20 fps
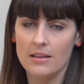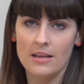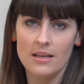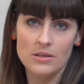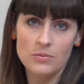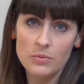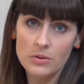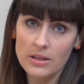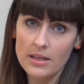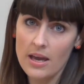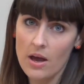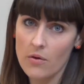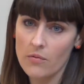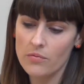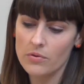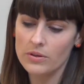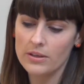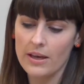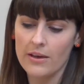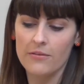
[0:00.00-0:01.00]
It's really
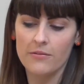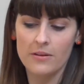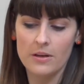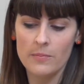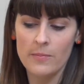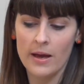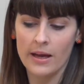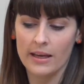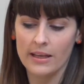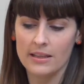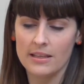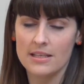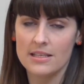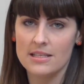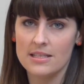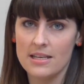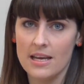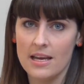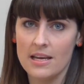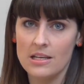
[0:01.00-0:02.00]
helpful to get feedback at this
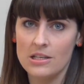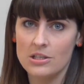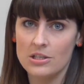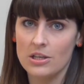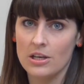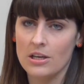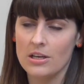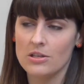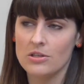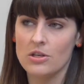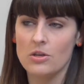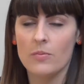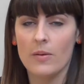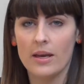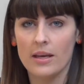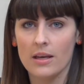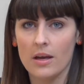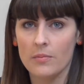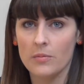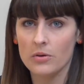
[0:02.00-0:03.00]
stage, so you
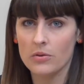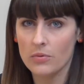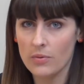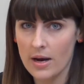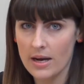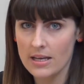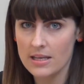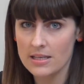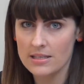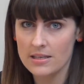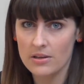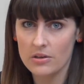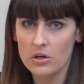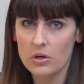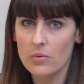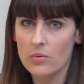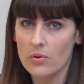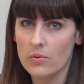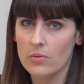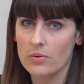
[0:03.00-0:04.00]
might come to the Writing Center
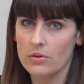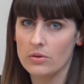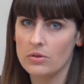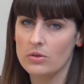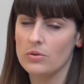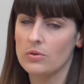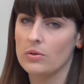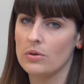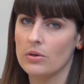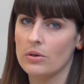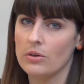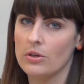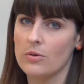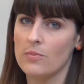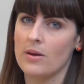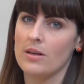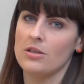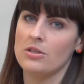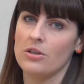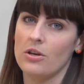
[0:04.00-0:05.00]
and work with a tutor, you
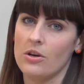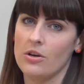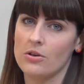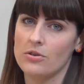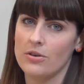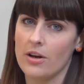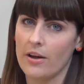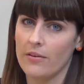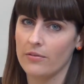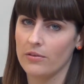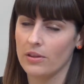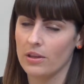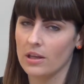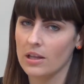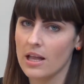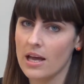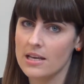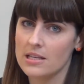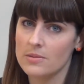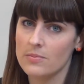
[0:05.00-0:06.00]
might share your draft with a
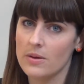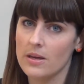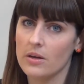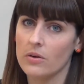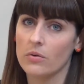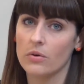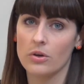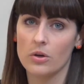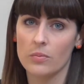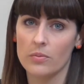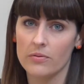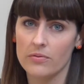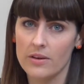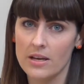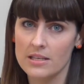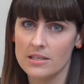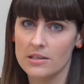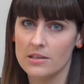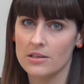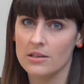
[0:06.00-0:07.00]
classmate or your
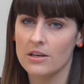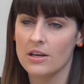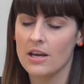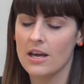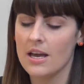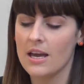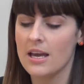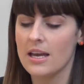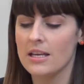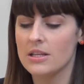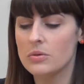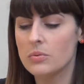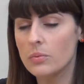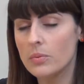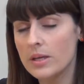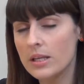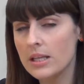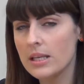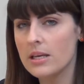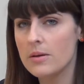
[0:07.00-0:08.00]
professor. It's
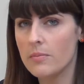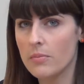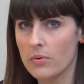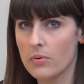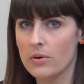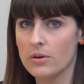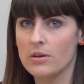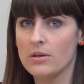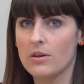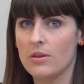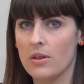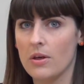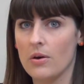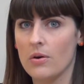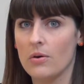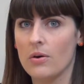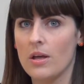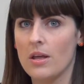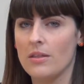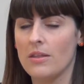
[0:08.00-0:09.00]
really important,
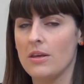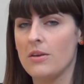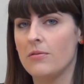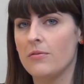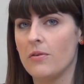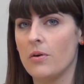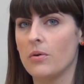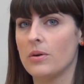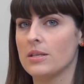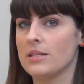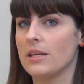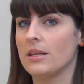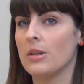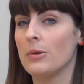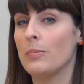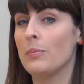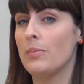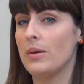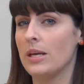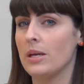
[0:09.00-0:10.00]
though, that you focus on
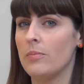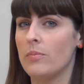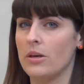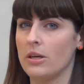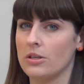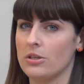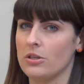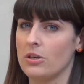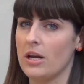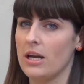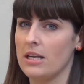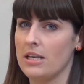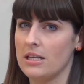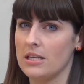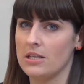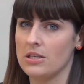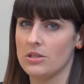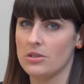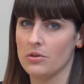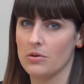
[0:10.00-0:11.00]
the big picture
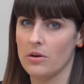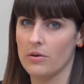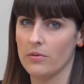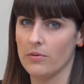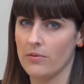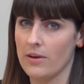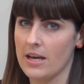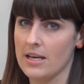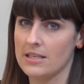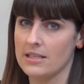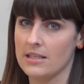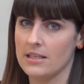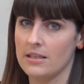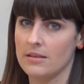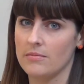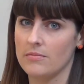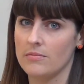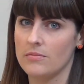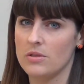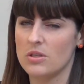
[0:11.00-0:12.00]
ideas during
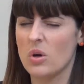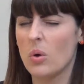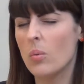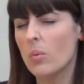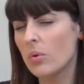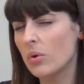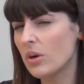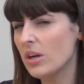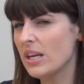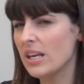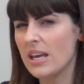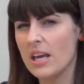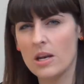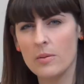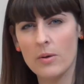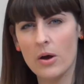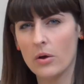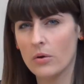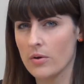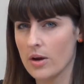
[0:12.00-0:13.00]
revising. Don't worry again
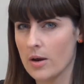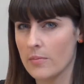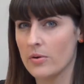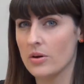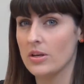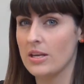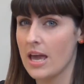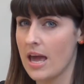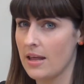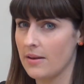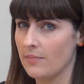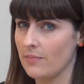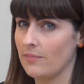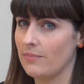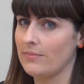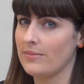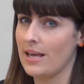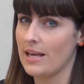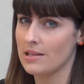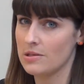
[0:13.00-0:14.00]
about grammar yet.
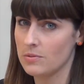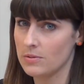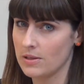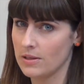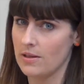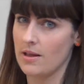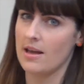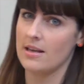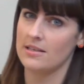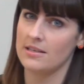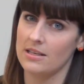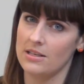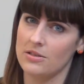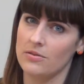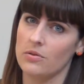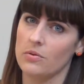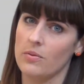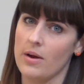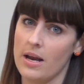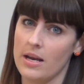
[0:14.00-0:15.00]
That's what the last stage
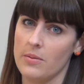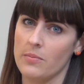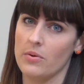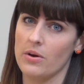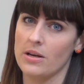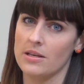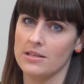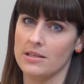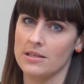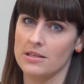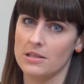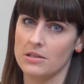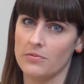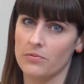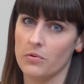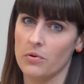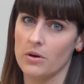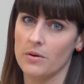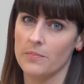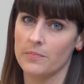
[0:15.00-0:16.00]
of the writing process is
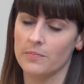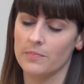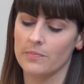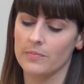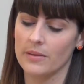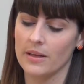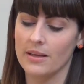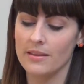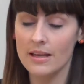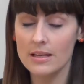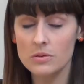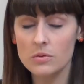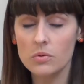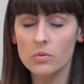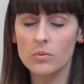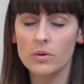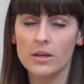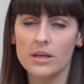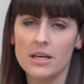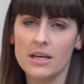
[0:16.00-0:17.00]
for. And that's what we're
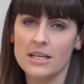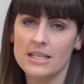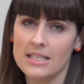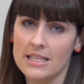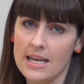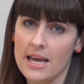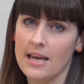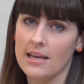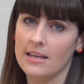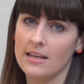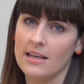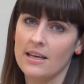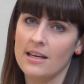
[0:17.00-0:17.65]
working on today.